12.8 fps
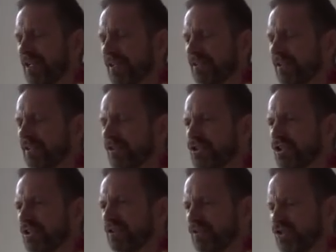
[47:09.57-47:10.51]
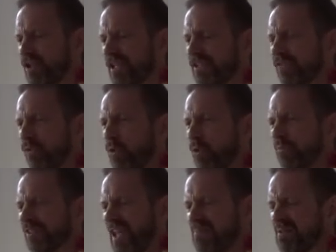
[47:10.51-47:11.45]
that the chitta
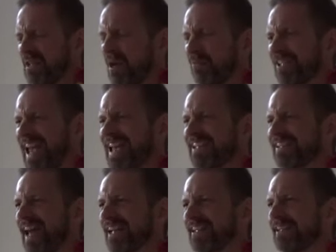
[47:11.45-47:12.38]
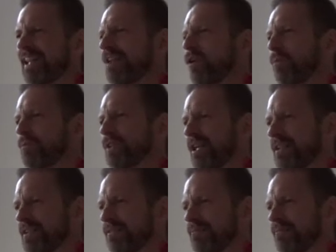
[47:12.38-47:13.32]
transforms and becomes exactly that object.